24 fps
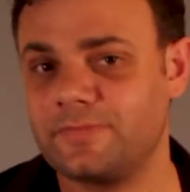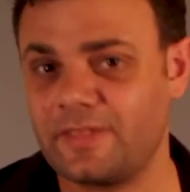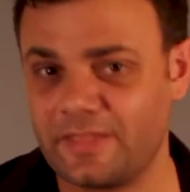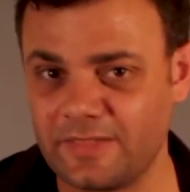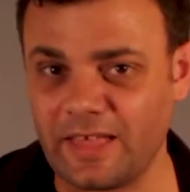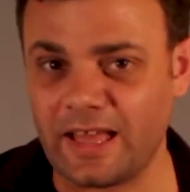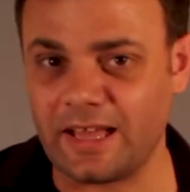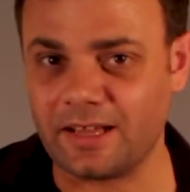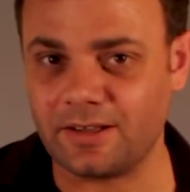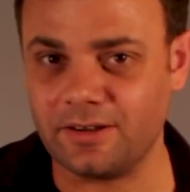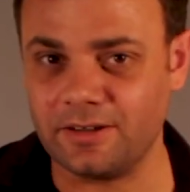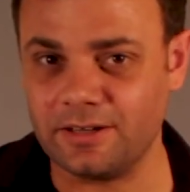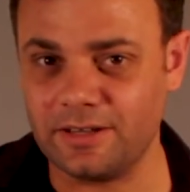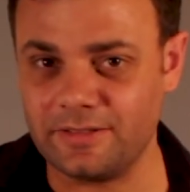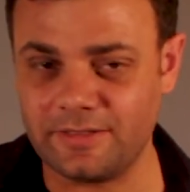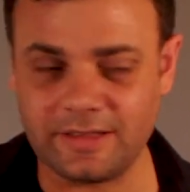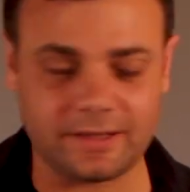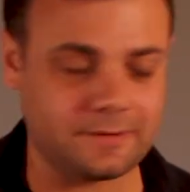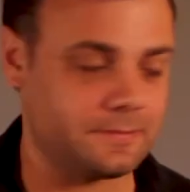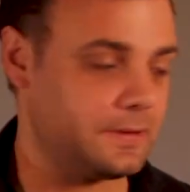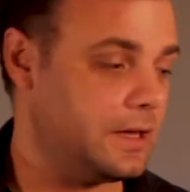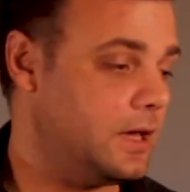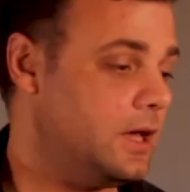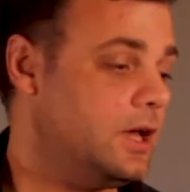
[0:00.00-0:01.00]
That kind of
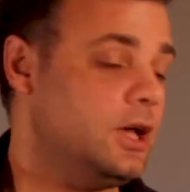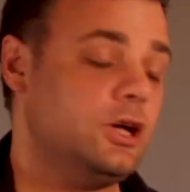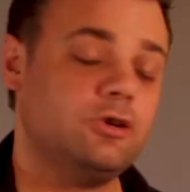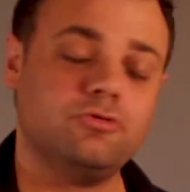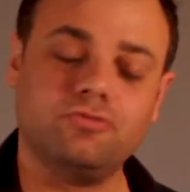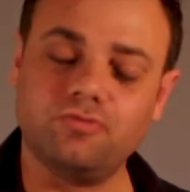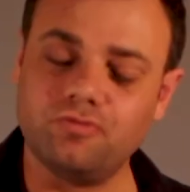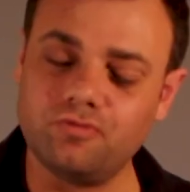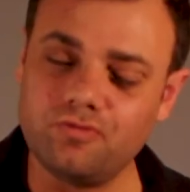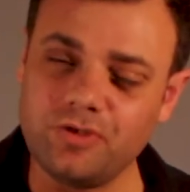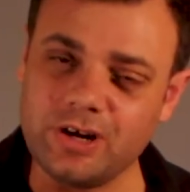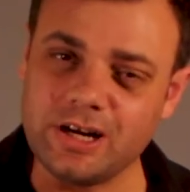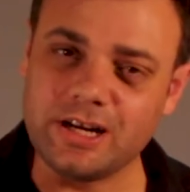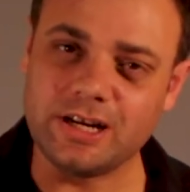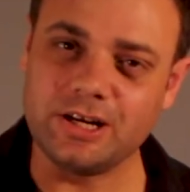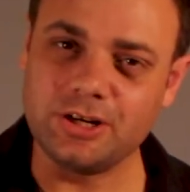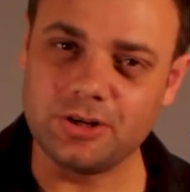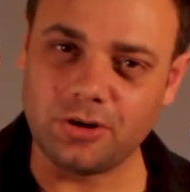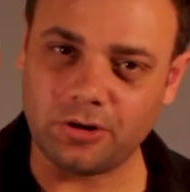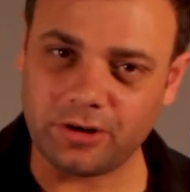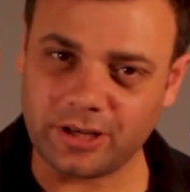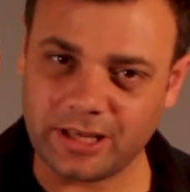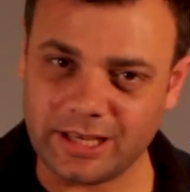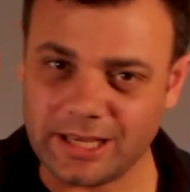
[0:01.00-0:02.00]
thing. Really
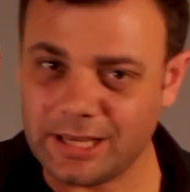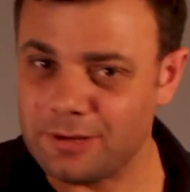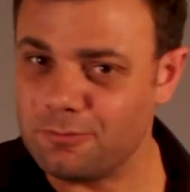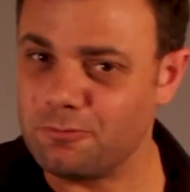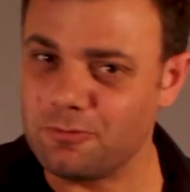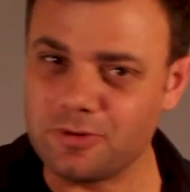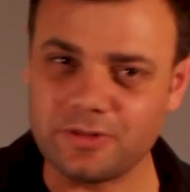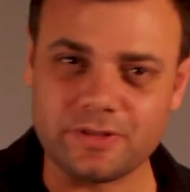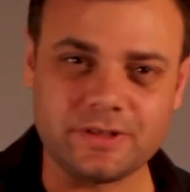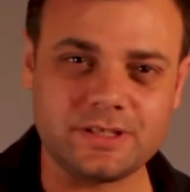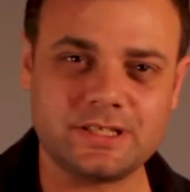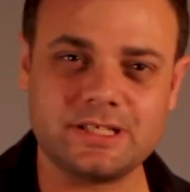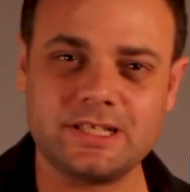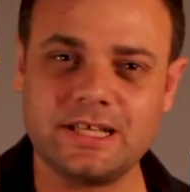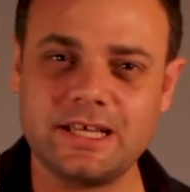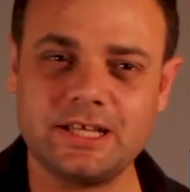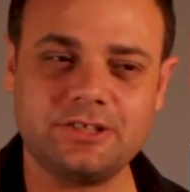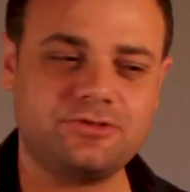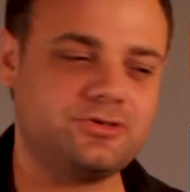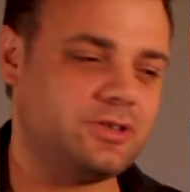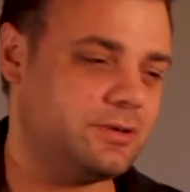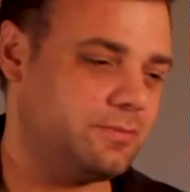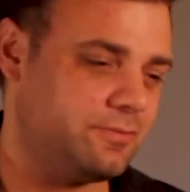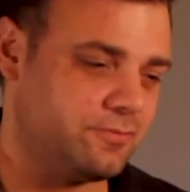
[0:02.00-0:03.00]
locking in with the snare
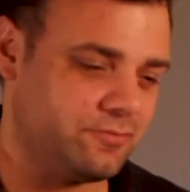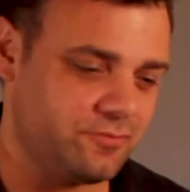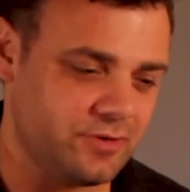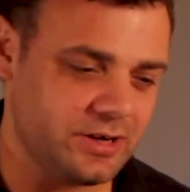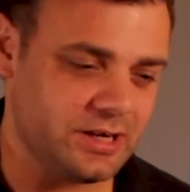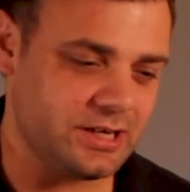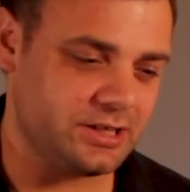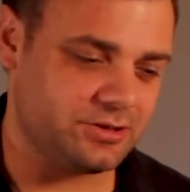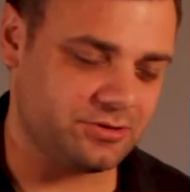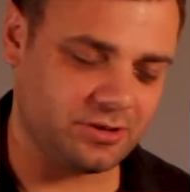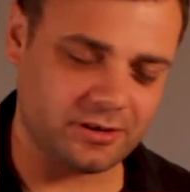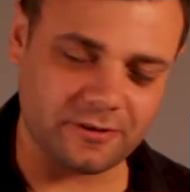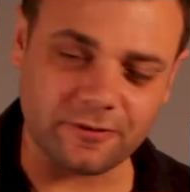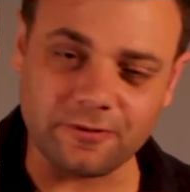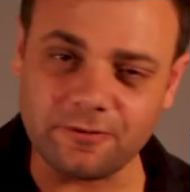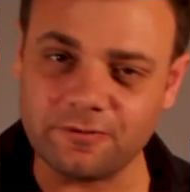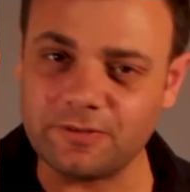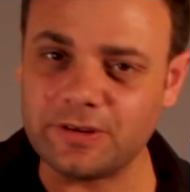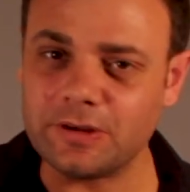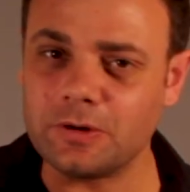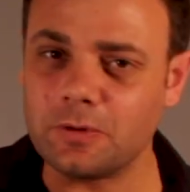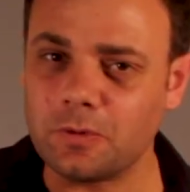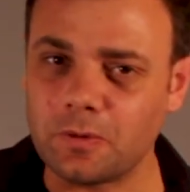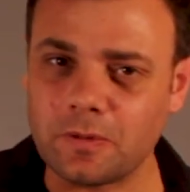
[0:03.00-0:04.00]
drum, really trying to
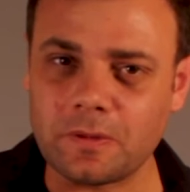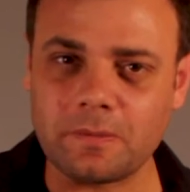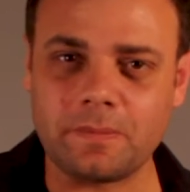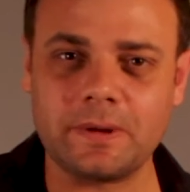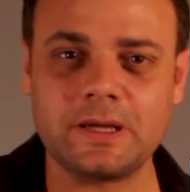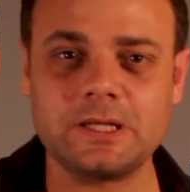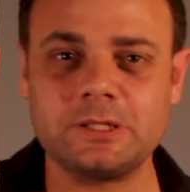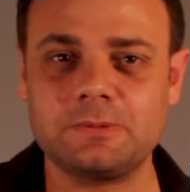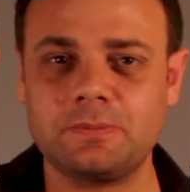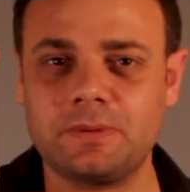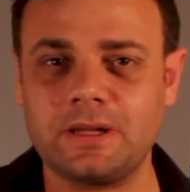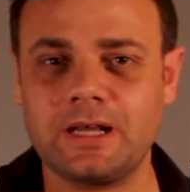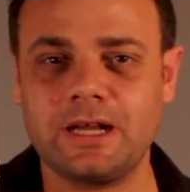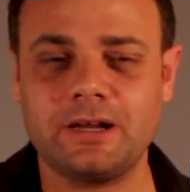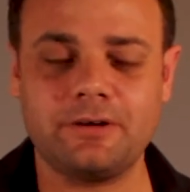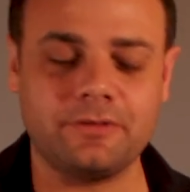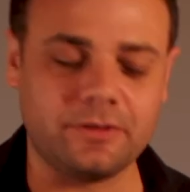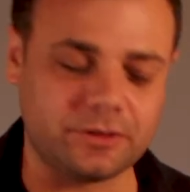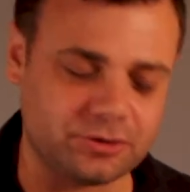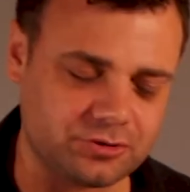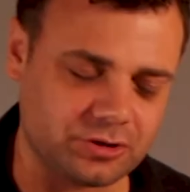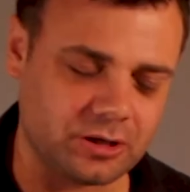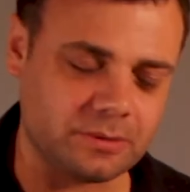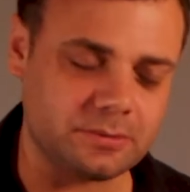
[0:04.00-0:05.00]
feel what the bass player and
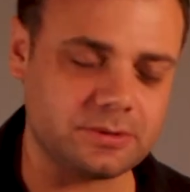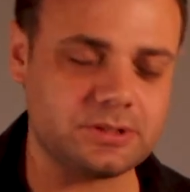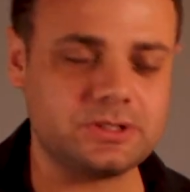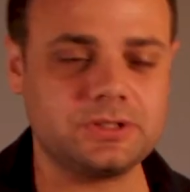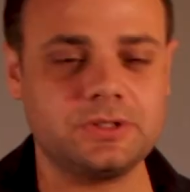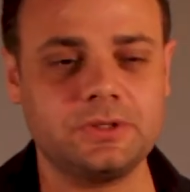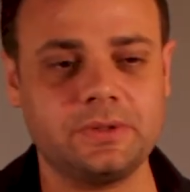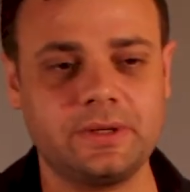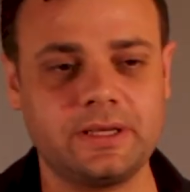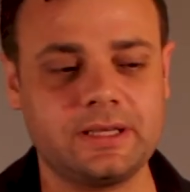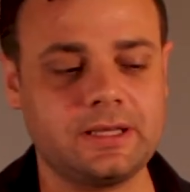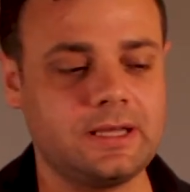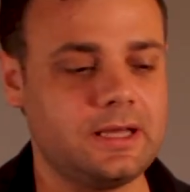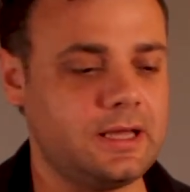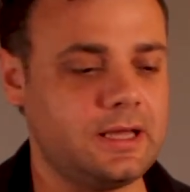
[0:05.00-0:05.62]
the drummer's doing.